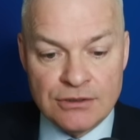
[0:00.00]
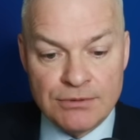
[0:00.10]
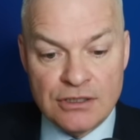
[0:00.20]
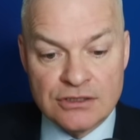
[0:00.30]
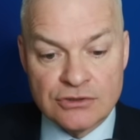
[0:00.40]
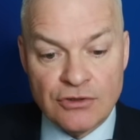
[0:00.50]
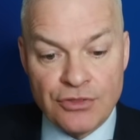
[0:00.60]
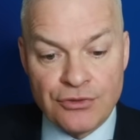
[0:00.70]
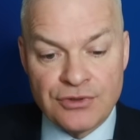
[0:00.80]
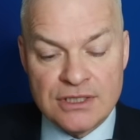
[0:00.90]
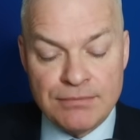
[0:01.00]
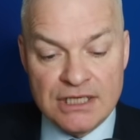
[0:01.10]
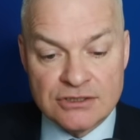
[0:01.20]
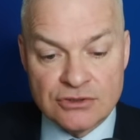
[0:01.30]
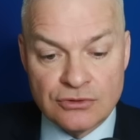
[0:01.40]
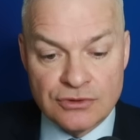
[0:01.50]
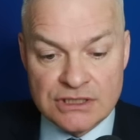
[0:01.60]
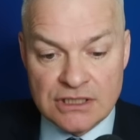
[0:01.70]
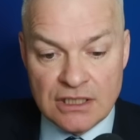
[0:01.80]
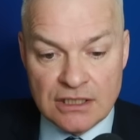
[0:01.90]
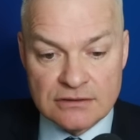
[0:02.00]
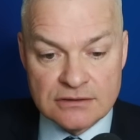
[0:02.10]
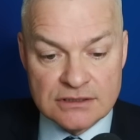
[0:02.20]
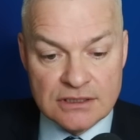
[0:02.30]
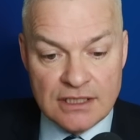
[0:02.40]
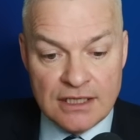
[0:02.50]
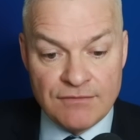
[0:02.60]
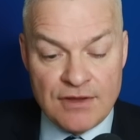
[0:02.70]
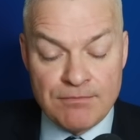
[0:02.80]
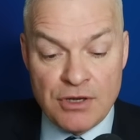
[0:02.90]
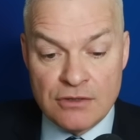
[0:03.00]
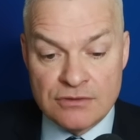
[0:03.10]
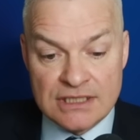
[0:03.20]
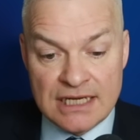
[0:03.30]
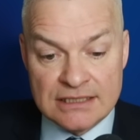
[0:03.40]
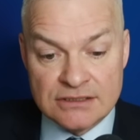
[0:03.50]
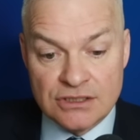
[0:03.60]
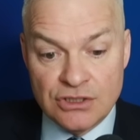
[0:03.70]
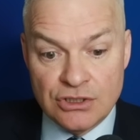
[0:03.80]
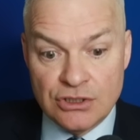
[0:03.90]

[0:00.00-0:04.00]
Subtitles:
Opponent's got three big scoring tiles. If opponent has